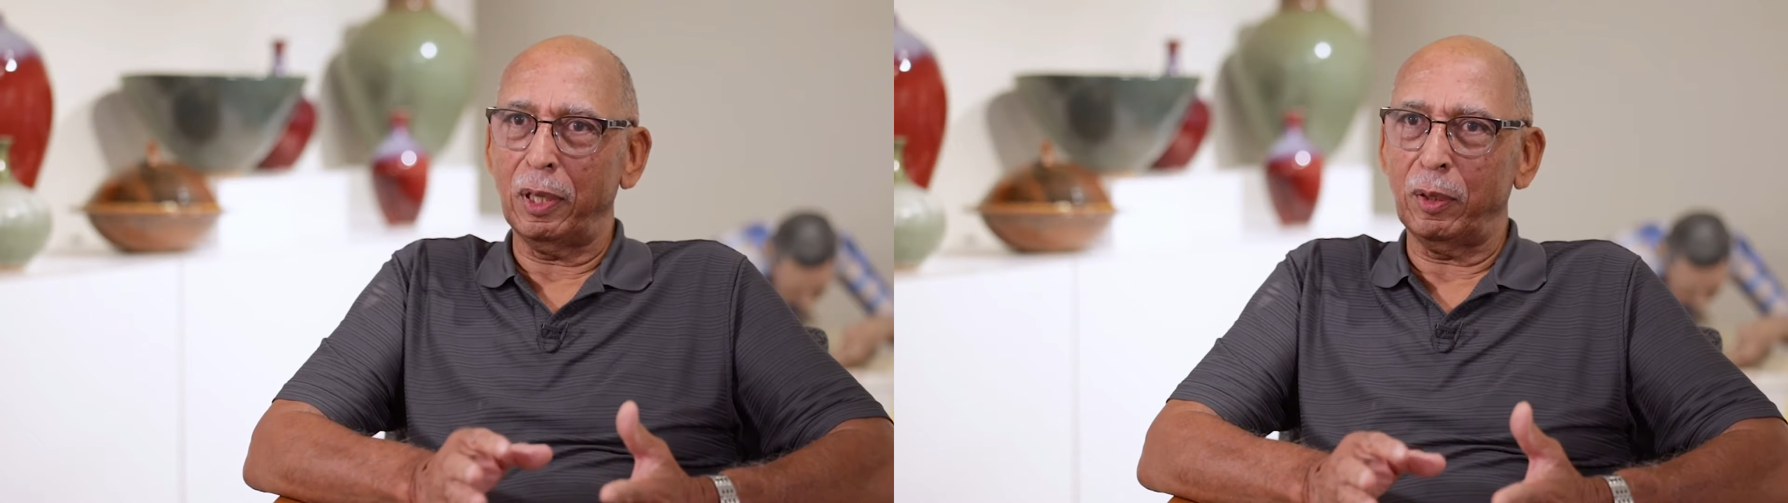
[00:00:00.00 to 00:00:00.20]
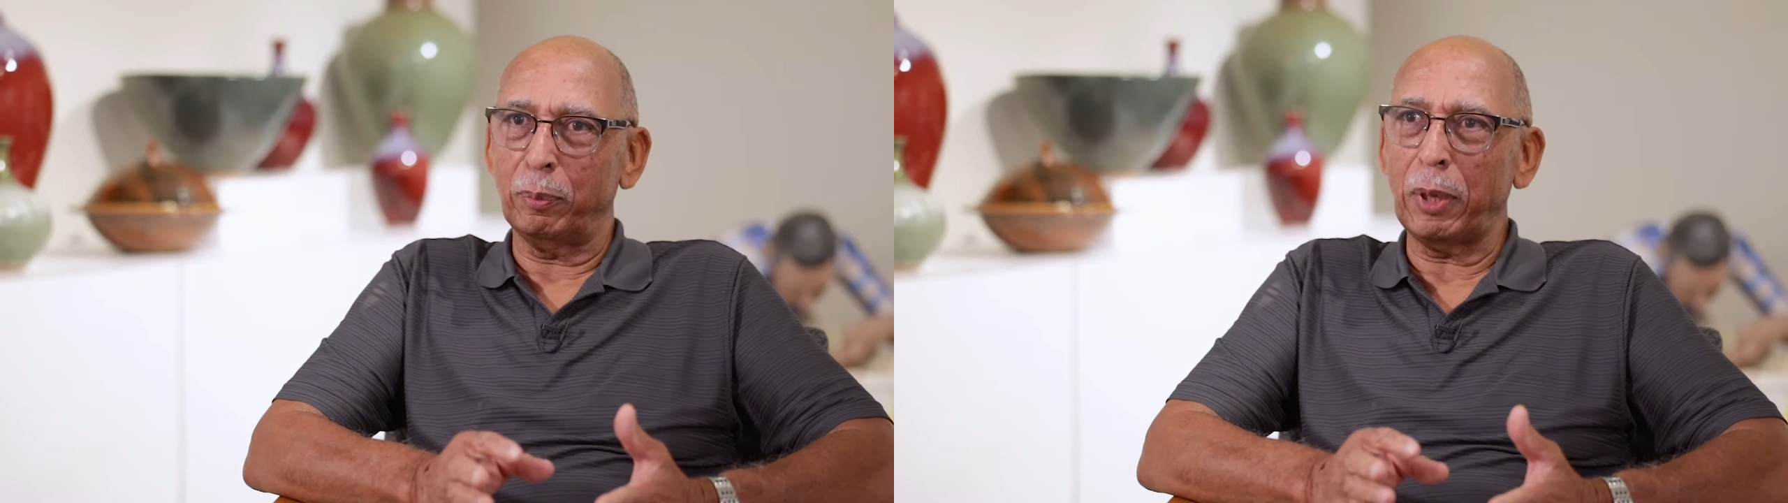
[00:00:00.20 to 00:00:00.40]

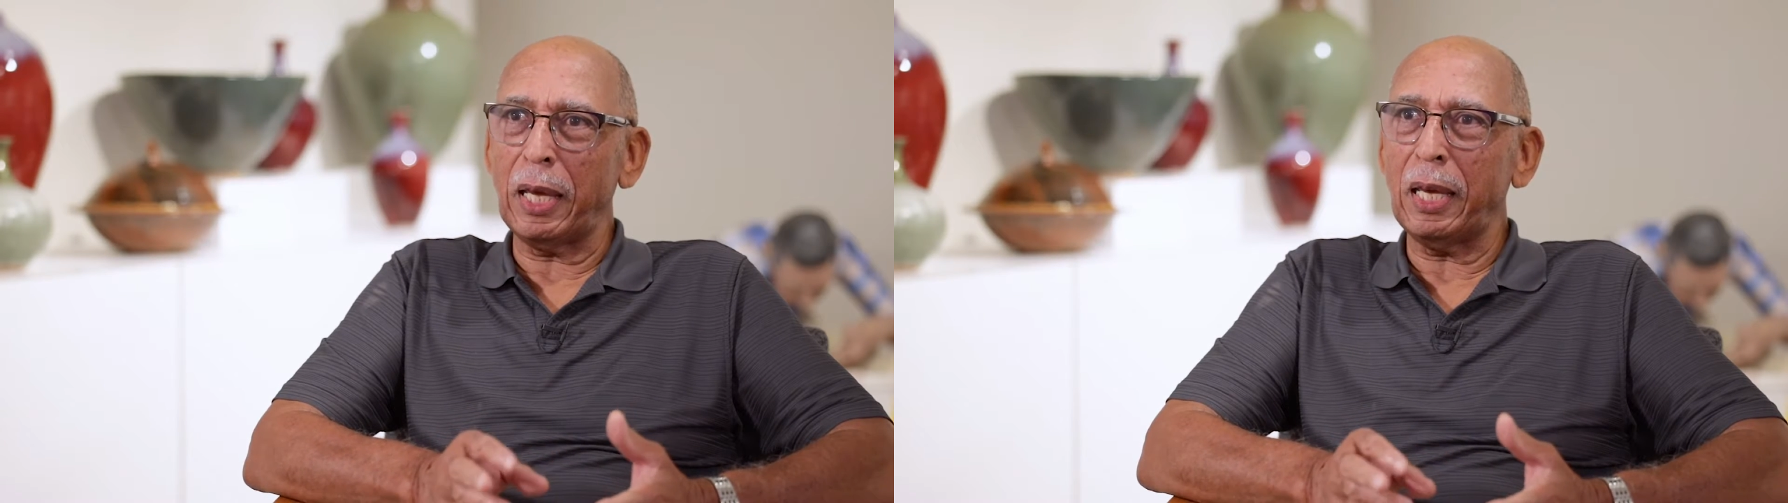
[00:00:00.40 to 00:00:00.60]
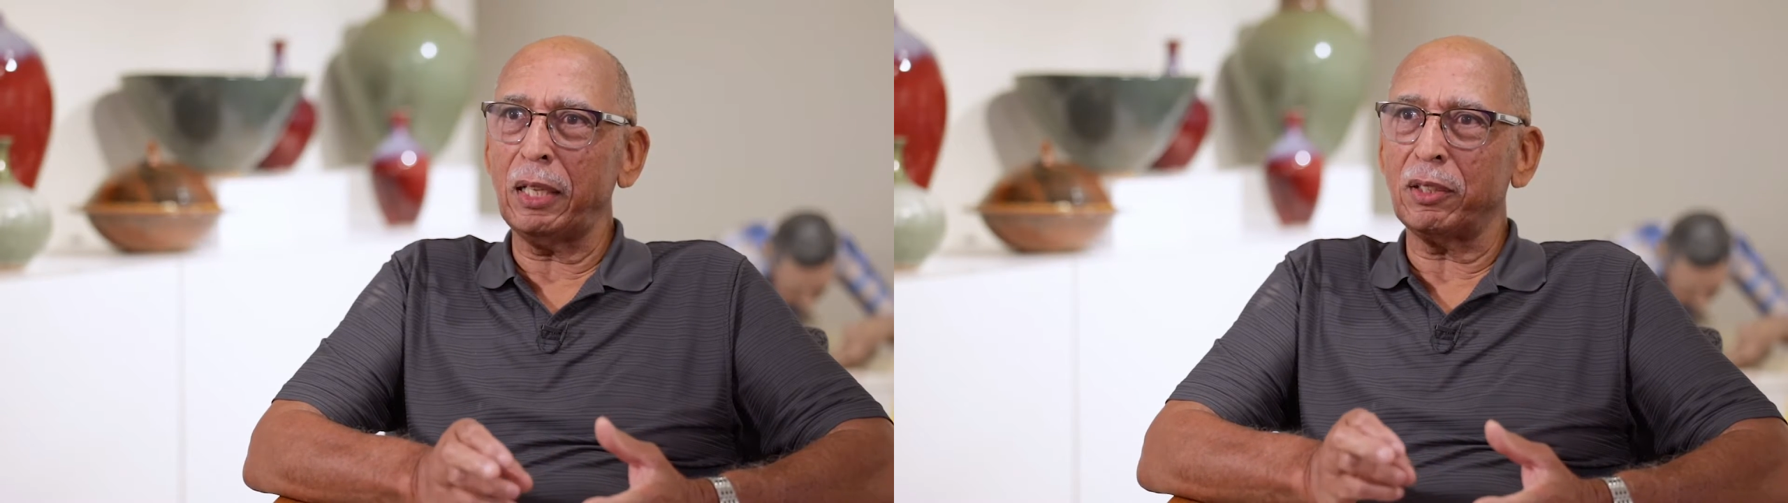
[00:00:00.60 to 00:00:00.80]

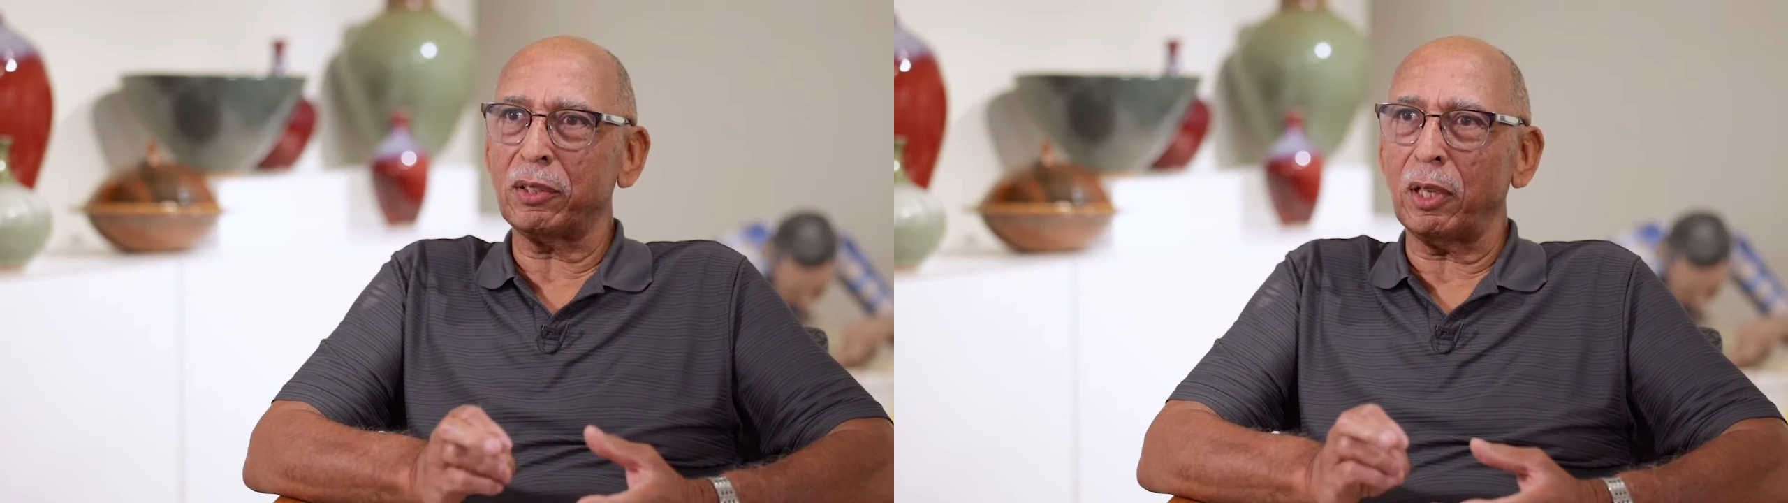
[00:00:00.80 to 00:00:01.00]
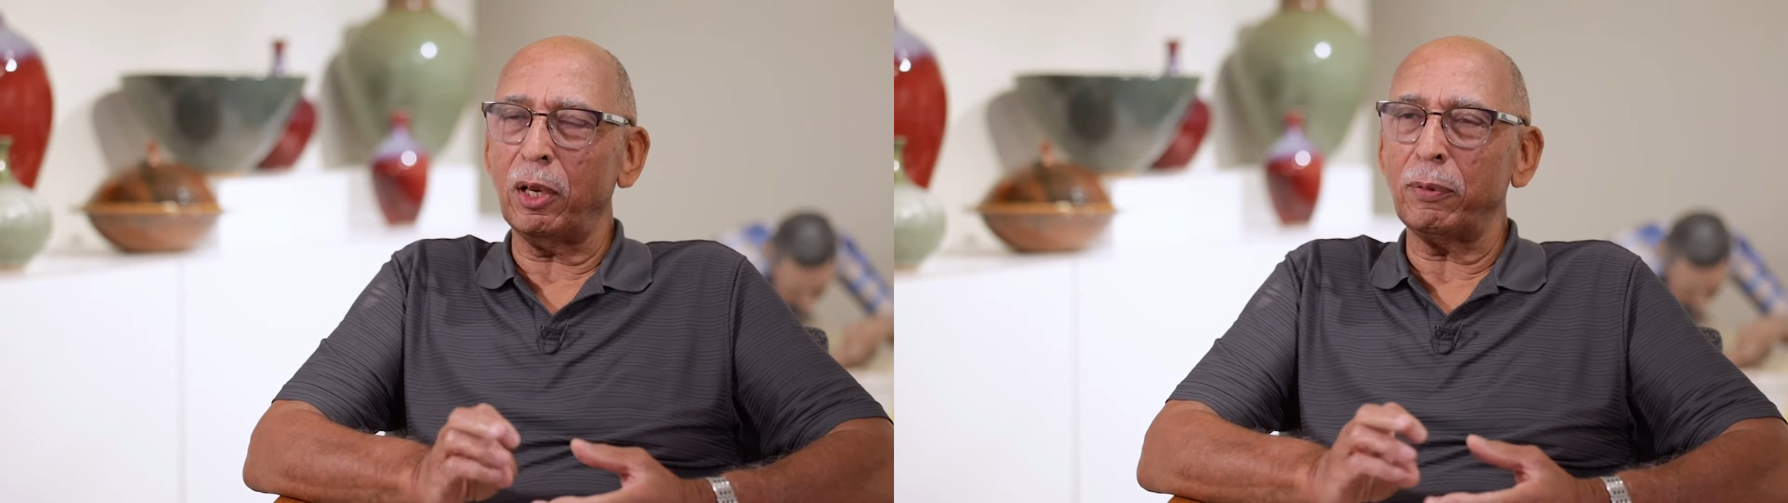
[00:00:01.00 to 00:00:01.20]

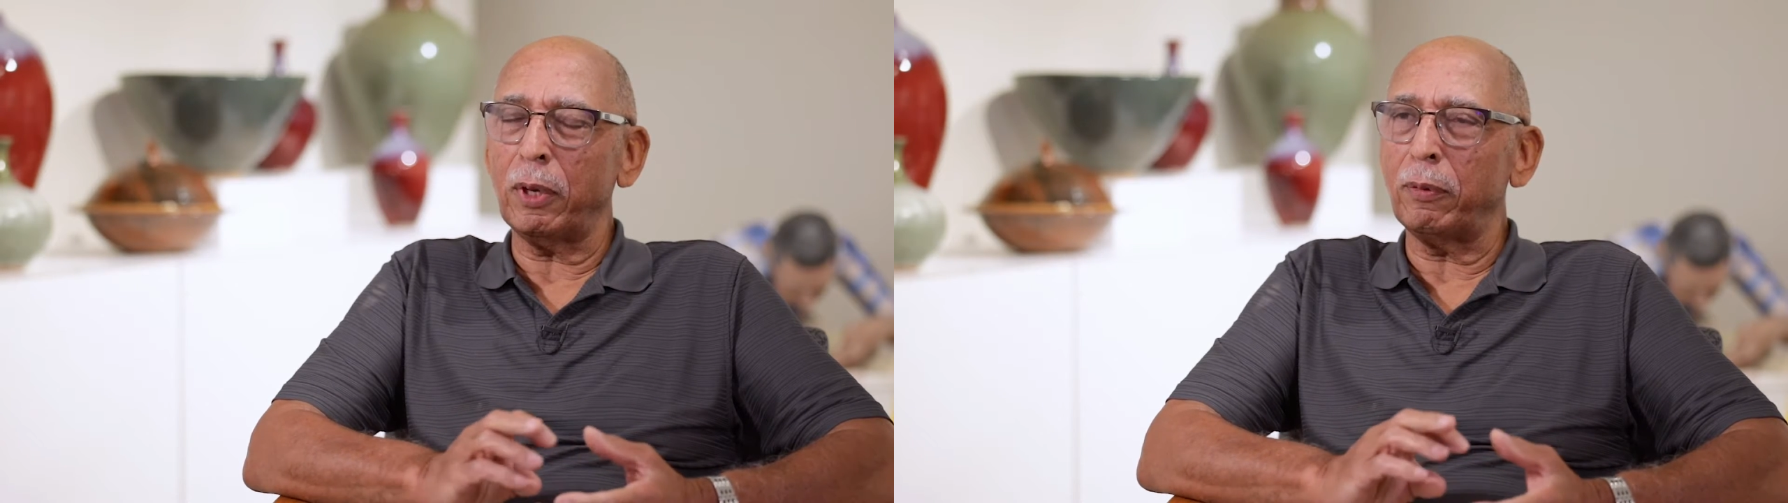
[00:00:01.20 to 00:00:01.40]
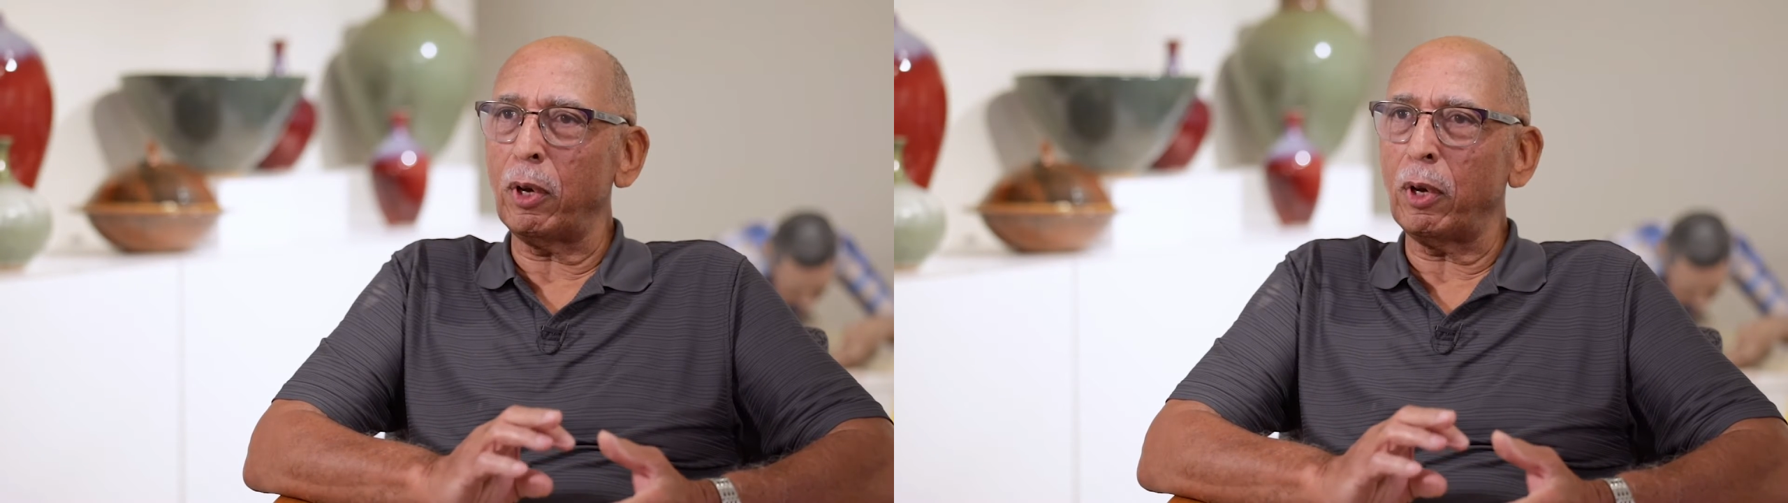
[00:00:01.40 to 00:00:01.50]
bags of